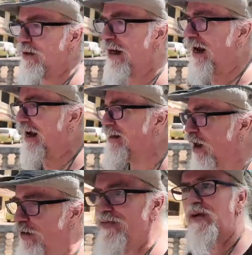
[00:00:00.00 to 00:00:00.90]
I
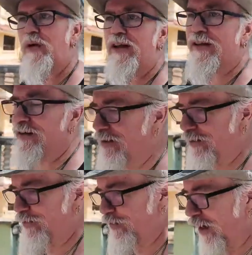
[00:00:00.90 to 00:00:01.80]
love doing
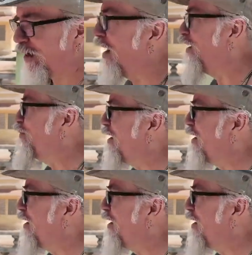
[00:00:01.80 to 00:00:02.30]
like I love